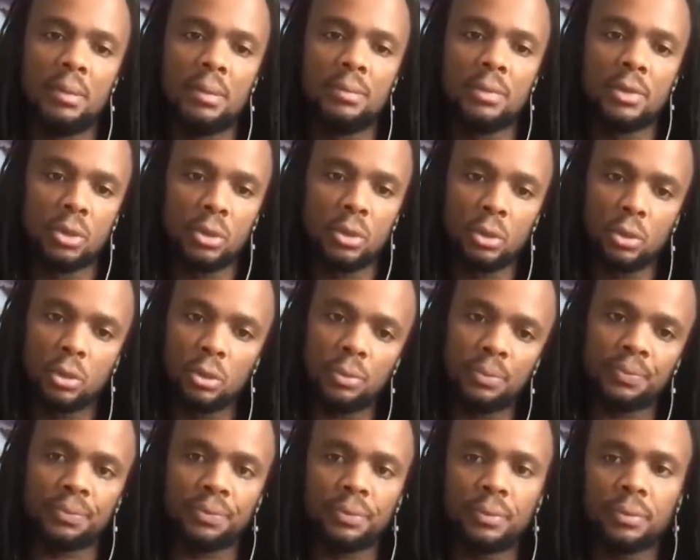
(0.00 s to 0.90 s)

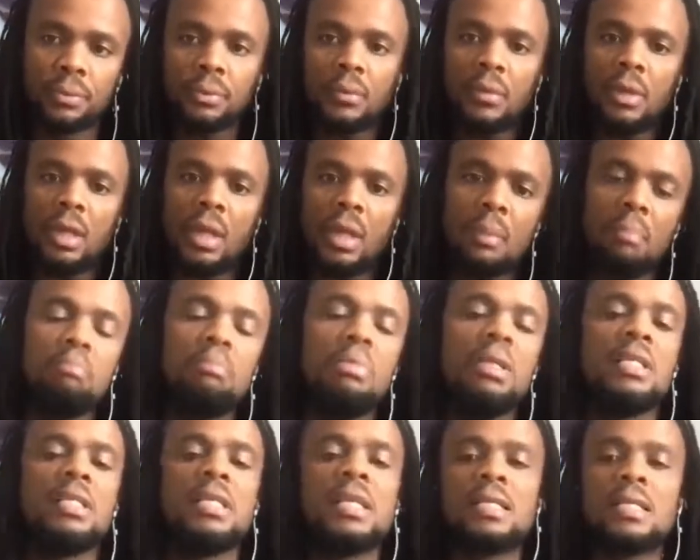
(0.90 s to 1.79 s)
So
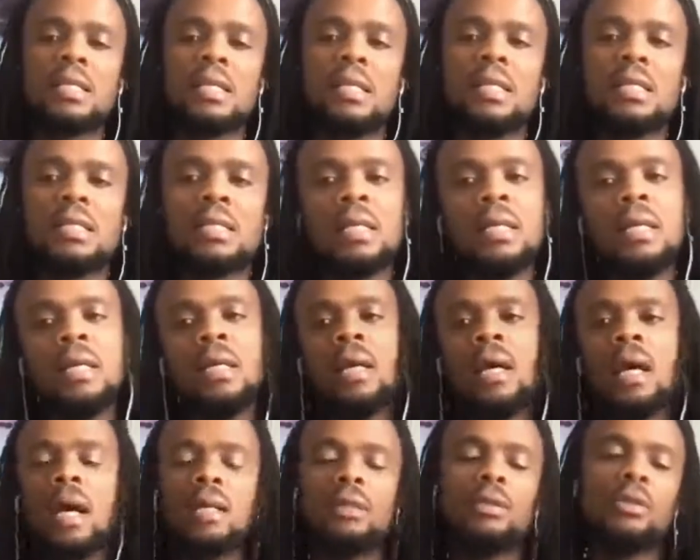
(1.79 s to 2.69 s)
businesses
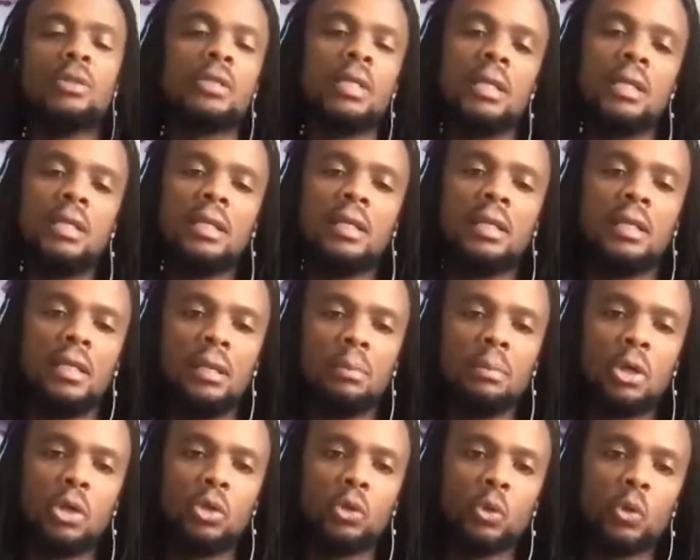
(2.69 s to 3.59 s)
had to start thinking
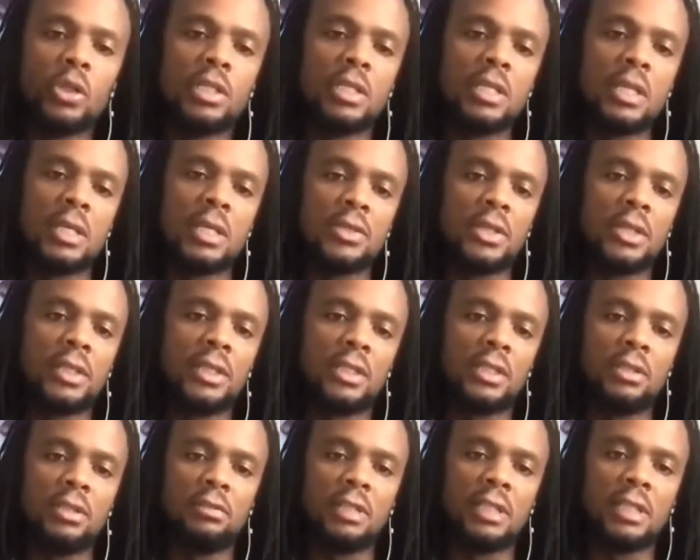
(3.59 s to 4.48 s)
about what's their
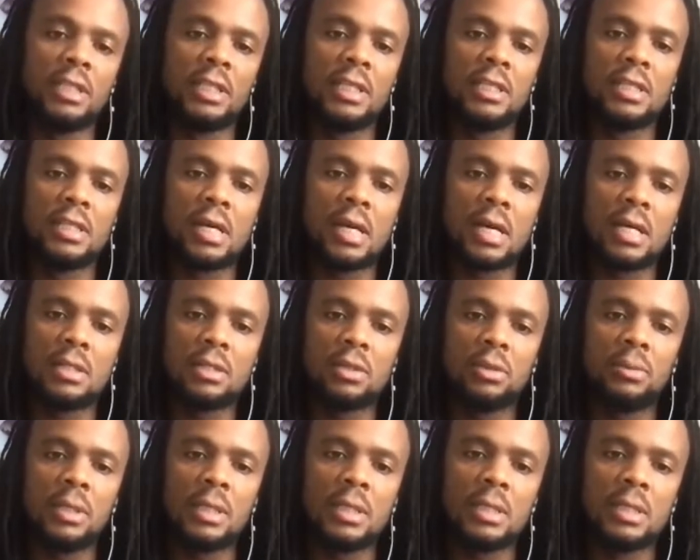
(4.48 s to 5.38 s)
strategy of engaging
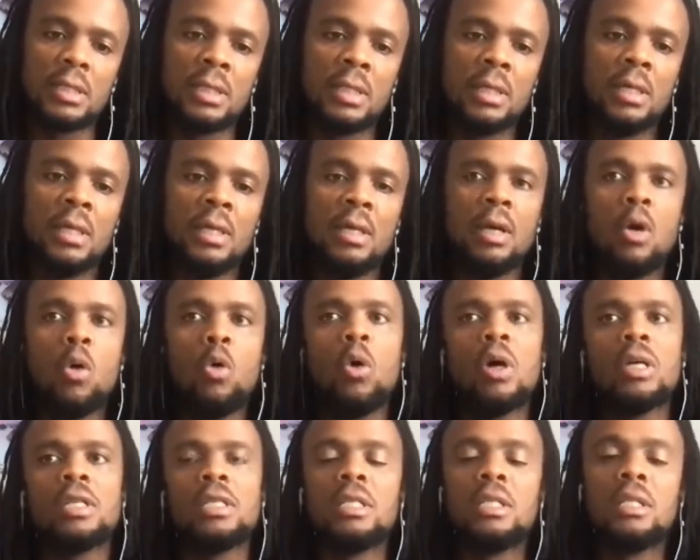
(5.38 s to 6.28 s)
customers who
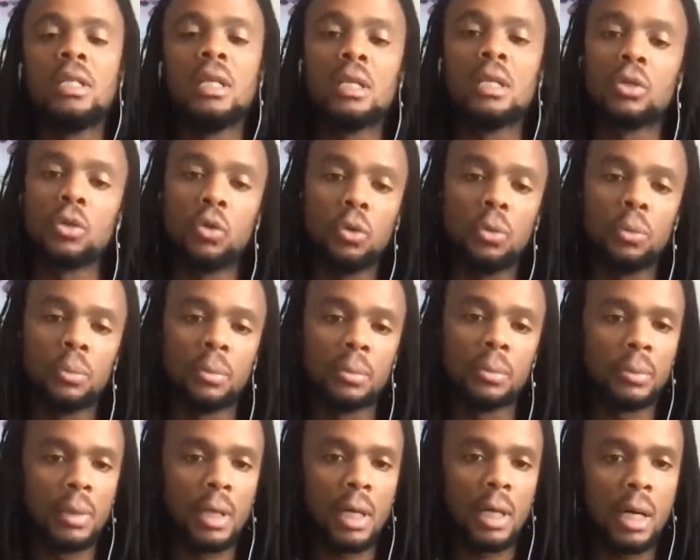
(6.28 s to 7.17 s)
are sitting at home,
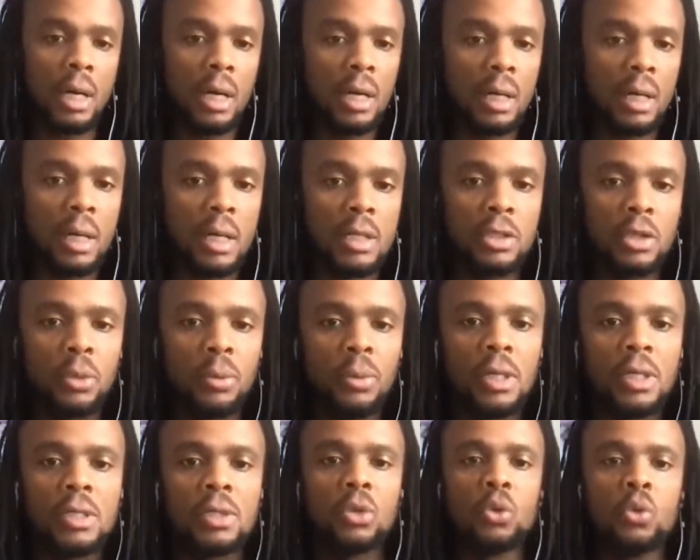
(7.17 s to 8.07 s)

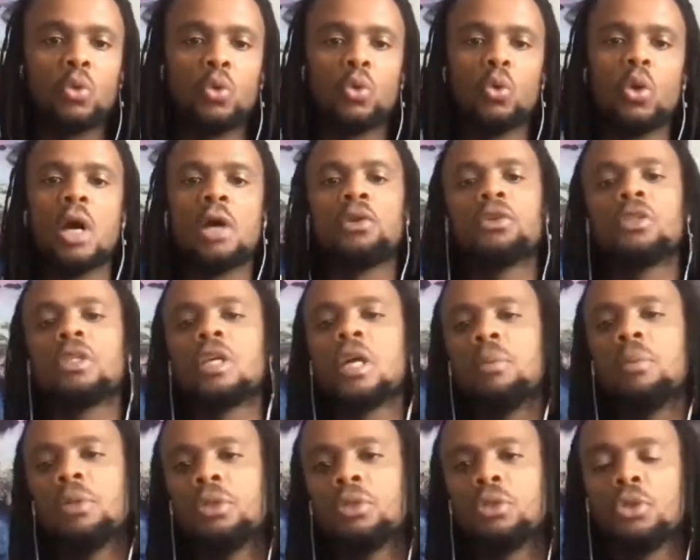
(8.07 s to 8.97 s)
customers who are not
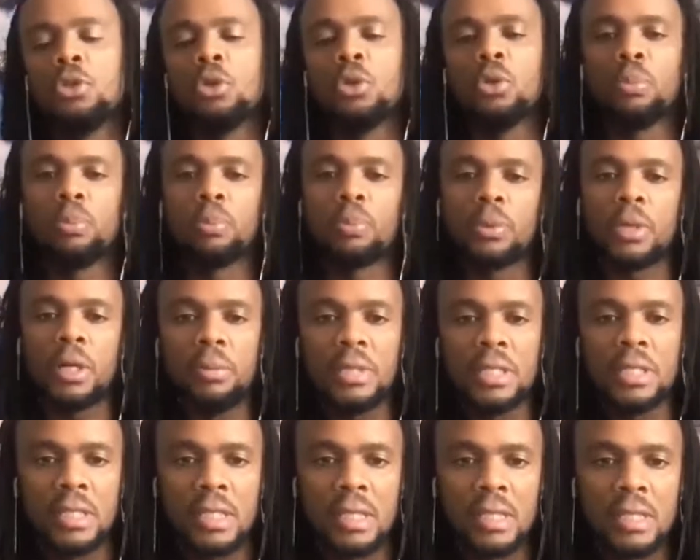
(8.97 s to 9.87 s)
coming to your
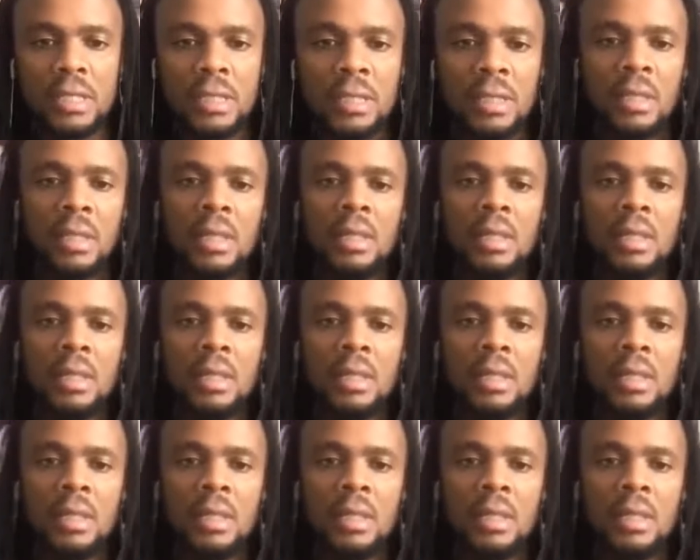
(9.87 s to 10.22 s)
premises,